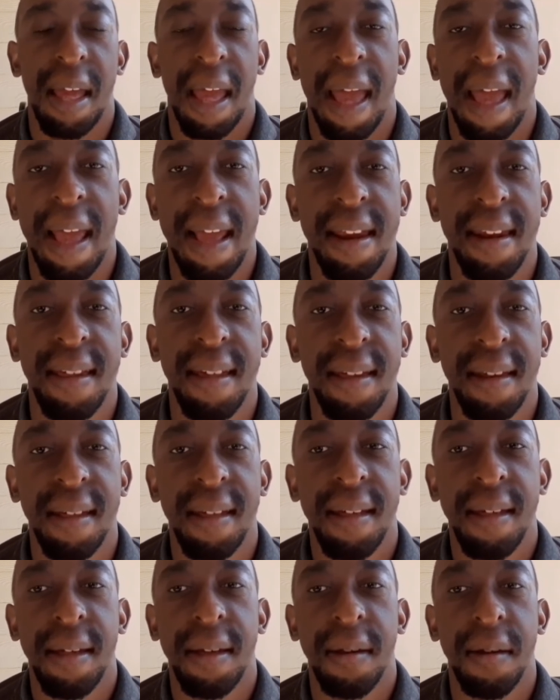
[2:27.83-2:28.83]
hated
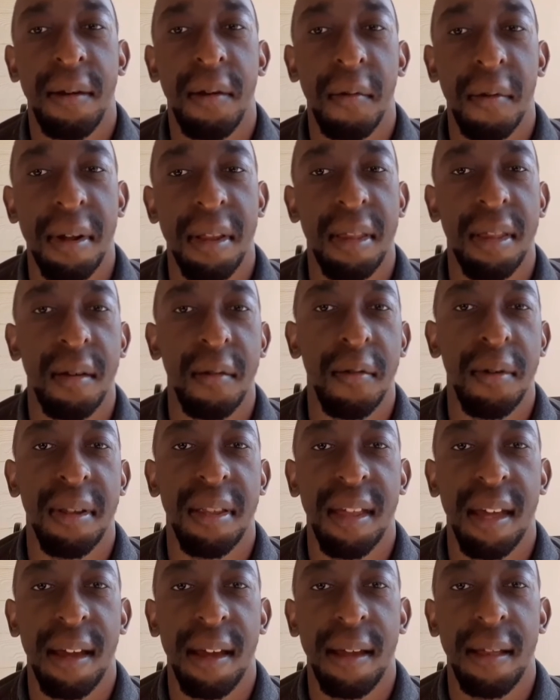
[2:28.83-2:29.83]
doing
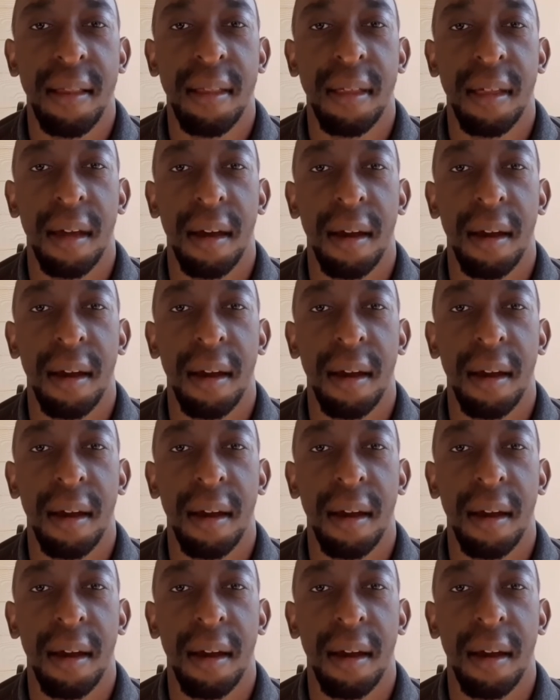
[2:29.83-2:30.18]
suicides.